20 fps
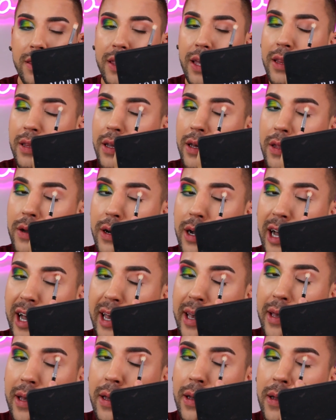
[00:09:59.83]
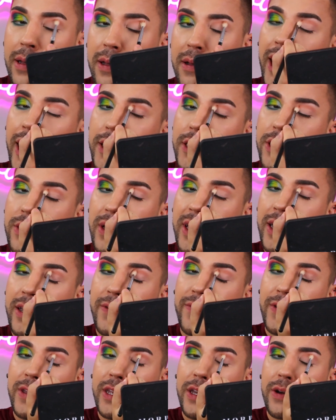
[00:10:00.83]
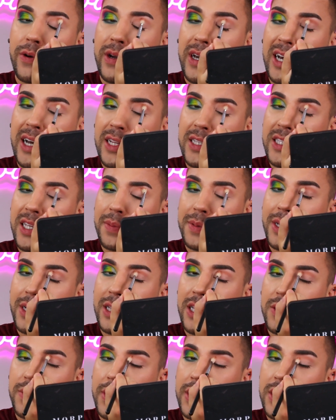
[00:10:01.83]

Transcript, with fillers: than the other eye. I do like video concepts like this